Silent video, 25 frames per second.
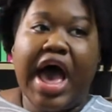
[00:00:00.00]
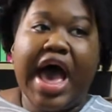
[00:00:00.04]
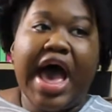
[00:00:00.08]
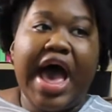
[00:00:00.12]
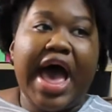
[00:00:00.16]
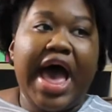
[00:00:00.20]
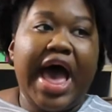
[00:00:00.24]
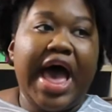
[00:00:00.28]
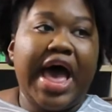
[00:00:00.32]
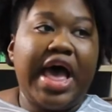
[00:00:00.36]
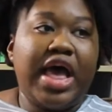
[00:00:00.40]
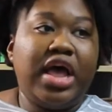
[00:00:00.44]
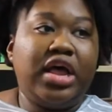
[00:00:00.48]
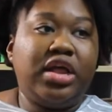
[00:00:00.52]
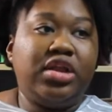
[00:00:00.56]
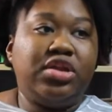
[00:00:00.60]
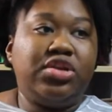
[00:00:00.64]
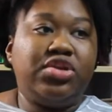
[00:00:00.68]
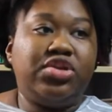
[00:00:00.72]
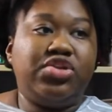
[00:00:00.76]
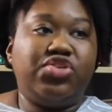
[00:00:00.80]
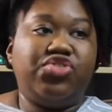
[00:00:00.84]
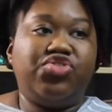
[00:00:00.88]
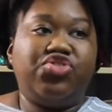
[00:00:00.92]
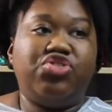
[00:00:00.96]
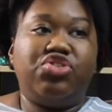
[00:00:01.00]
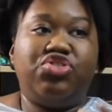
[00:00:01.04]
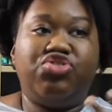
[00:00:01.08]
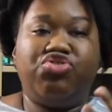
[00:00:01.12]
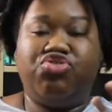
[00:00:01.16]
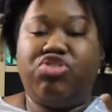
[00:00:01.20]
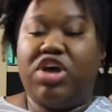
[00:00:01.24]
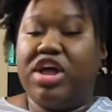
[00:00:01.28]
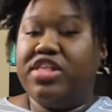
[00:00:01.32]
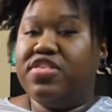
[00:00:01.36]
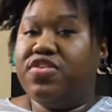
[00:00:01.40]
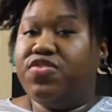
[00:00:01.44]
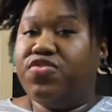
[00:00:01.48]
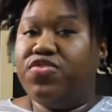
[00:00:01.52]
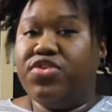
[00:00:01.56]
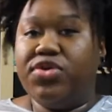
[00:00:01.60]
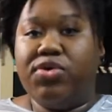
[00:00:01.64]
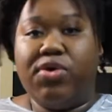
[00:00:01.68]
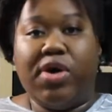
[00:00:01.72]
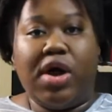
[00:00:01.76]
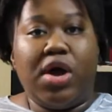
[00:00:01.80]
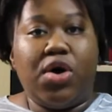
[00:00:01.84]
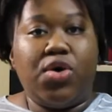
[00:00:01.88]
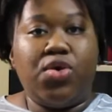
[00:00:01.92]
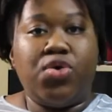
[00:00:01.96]
and she's trying to figure
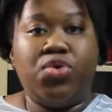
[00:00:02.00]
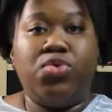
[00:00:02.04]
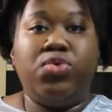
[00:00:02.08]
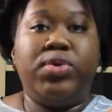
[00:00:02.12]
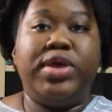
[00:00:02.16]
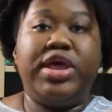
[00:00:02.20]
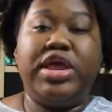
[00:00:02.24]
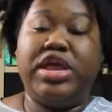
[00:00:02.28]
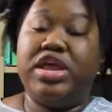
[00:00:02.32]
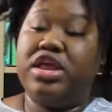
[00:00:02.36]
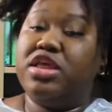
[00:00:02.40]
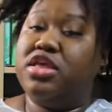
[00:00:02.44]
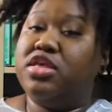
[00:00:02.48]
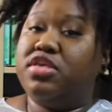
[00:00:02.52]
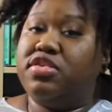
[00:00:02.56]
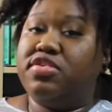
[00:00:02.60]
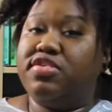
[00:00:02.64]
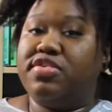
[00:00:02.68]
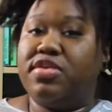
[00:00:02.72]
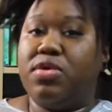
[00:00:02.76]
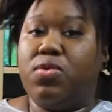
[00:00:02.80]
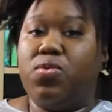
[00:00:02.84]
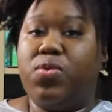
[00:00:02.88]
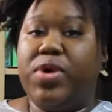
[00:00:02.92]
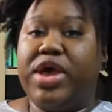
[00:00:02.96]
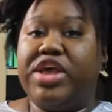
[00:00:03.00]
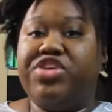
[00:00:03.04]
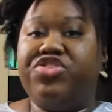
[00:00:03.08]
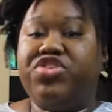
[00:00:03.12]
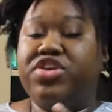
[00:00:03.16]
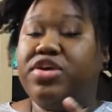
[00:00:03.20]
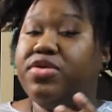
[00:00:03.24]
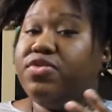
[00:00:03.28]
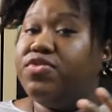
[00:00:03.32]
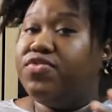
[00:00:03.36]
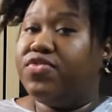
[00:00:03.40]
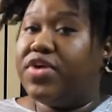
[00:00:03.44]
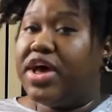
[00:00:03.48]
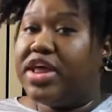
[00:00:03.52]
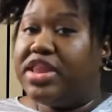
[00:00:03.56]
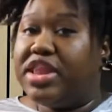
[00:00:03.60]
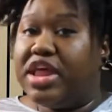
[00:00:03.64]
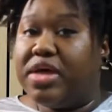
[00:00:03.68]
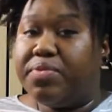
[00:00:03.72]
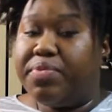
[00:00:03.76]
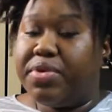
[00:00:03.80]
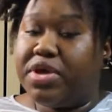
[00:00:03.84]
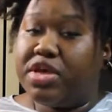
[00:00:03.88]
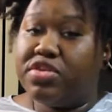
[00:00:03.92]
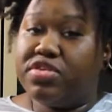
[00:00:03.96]
out who it is, where she can find
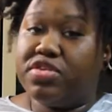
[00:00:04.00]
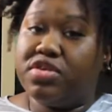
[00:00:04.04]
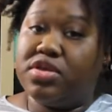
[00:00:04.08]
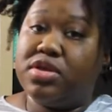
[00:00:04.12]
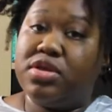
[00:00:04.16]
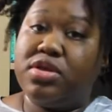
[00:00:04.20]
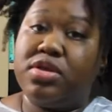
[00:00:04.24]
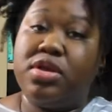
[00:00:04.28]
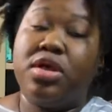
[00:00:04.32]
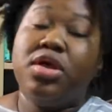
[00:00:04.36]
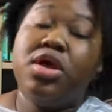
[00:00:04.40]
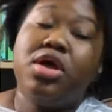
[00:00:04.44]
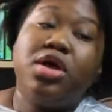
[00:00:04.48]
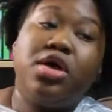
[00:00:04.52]
that person,